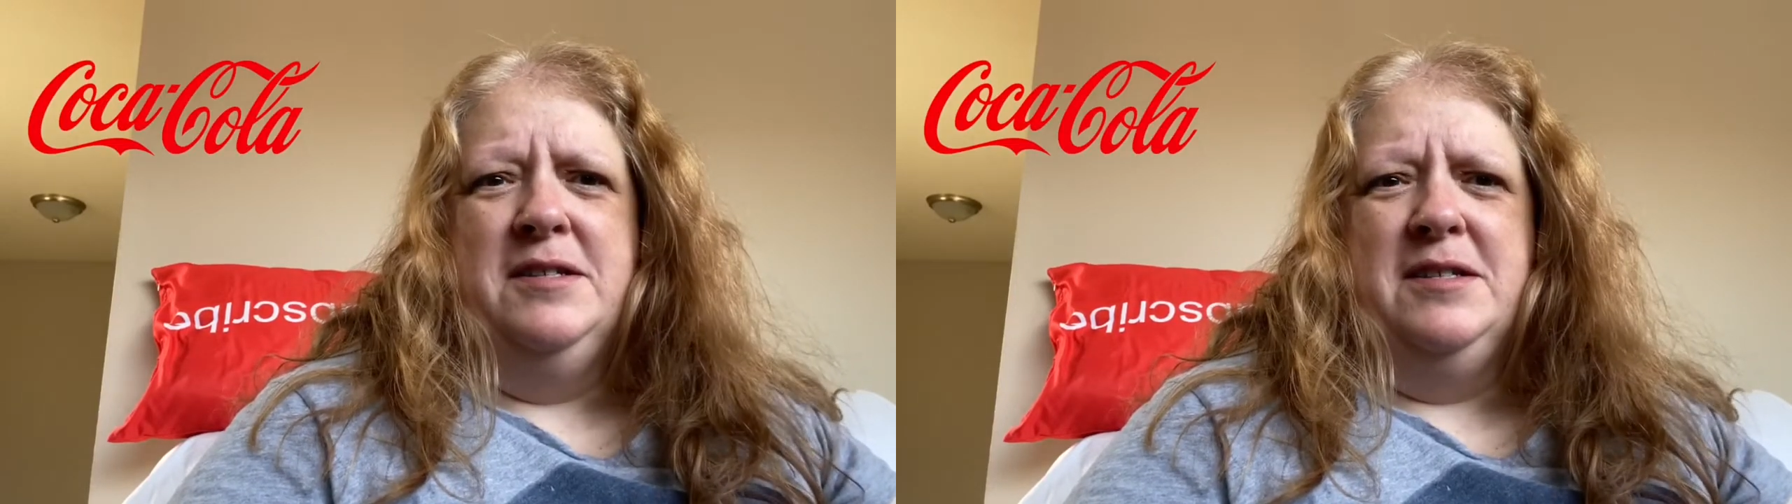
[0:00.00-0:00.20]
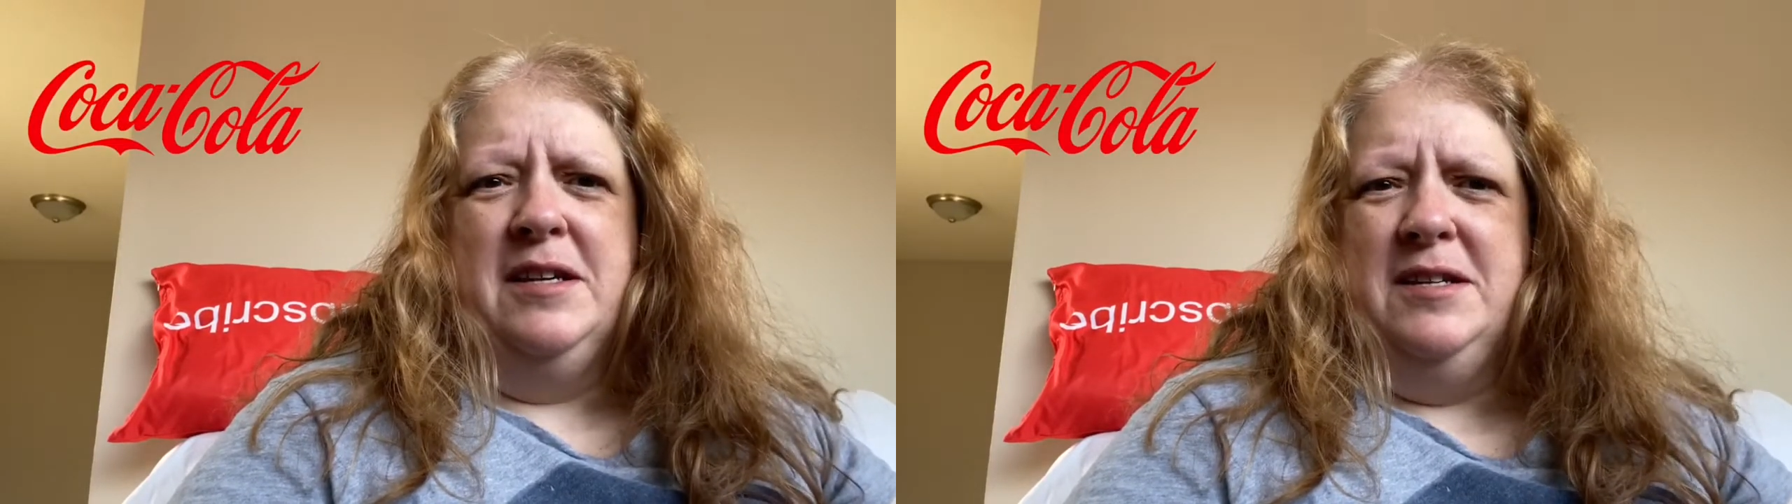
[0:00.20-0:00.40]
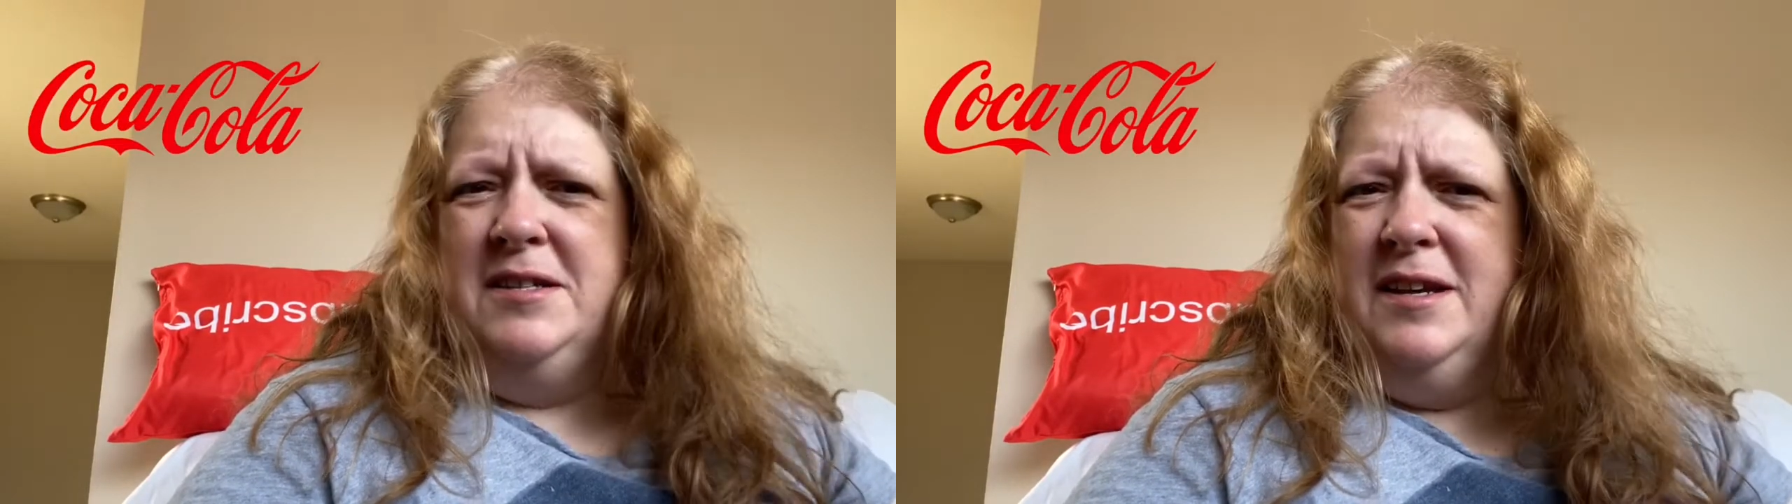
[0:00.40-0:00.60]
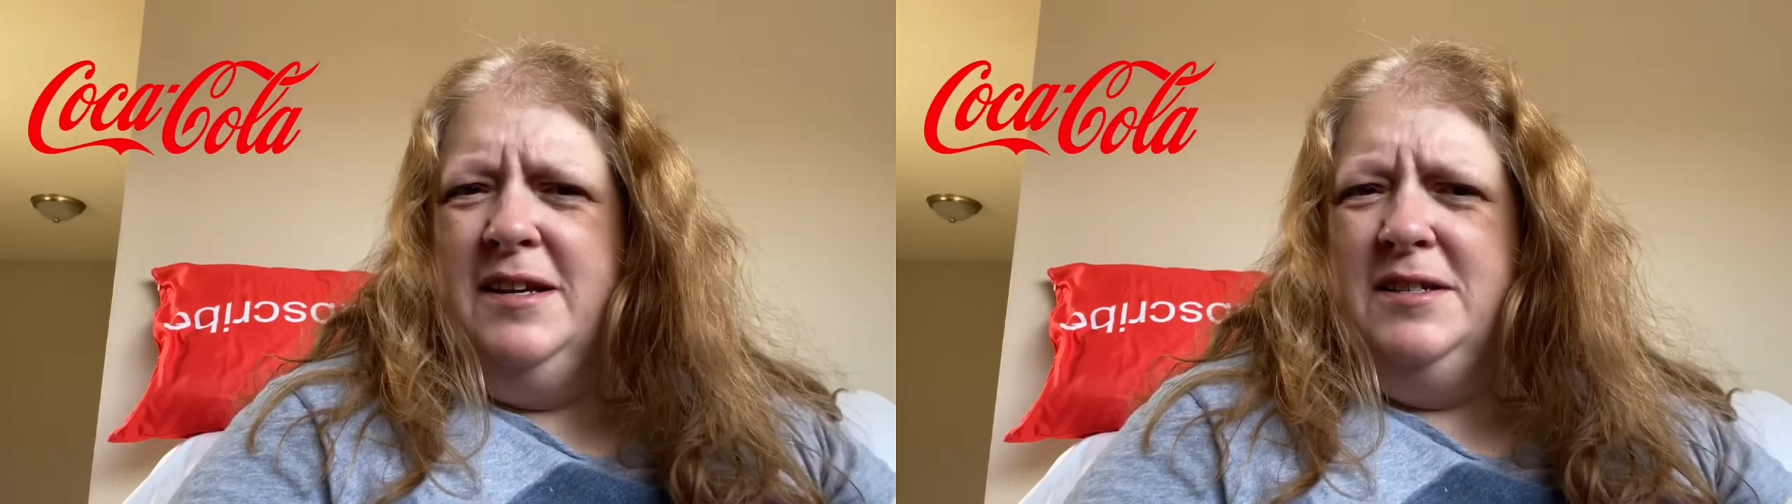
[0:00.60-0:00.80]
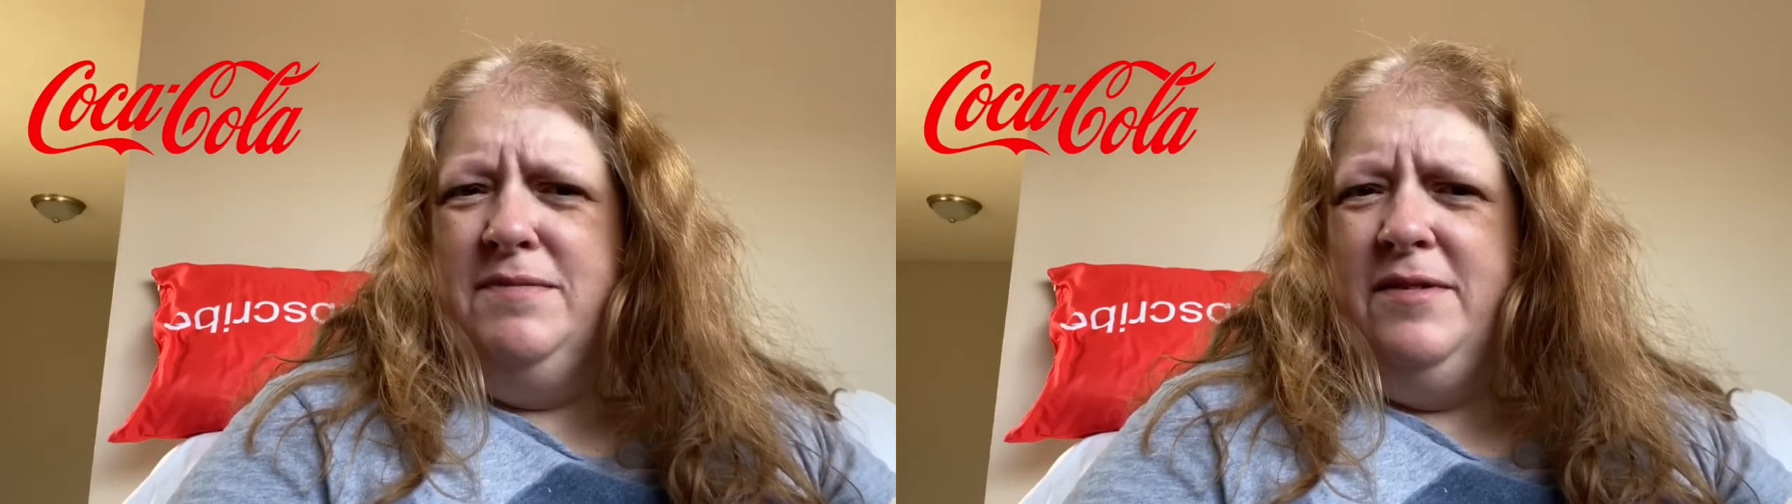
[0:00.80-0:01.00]
tastes
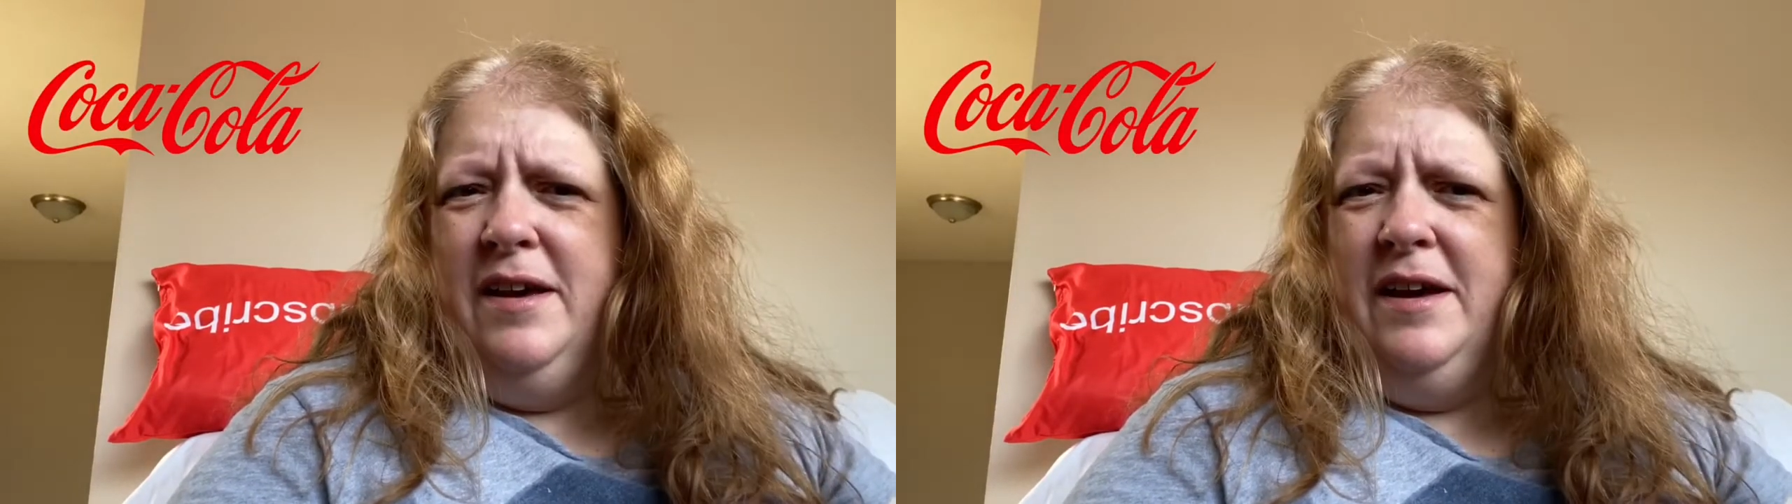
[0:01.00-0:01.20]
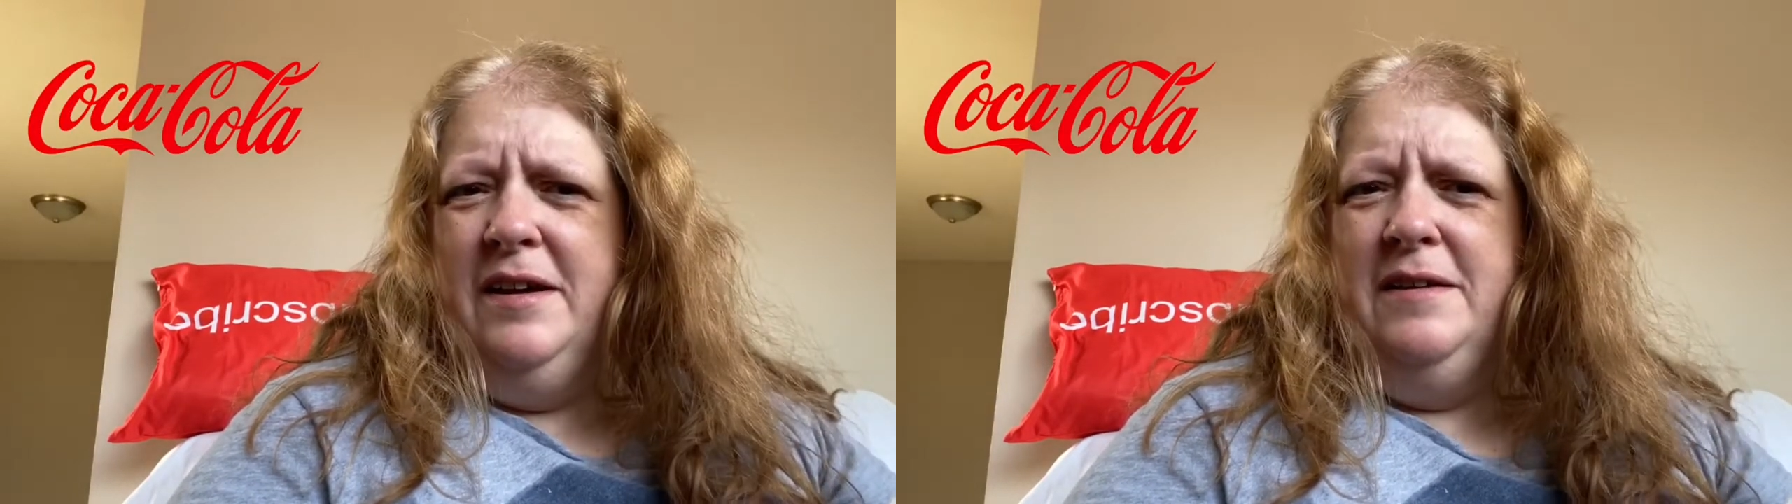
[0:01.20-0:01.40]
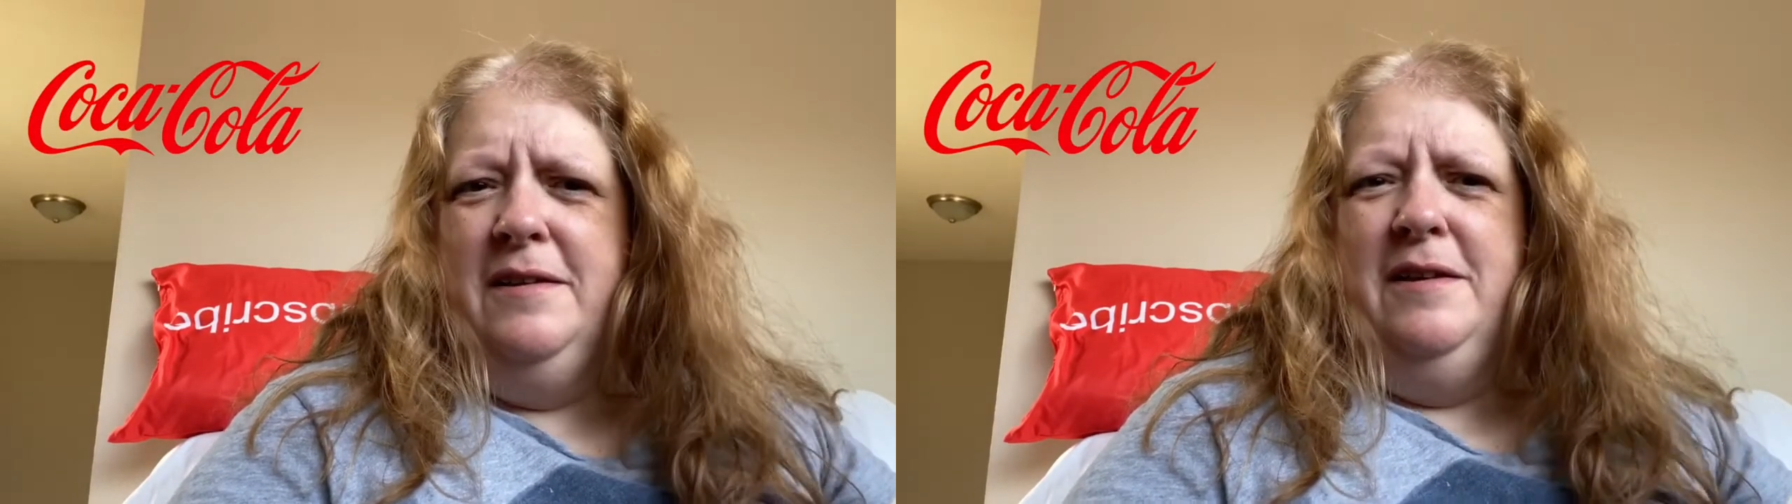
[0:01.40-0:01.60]
like it's flat.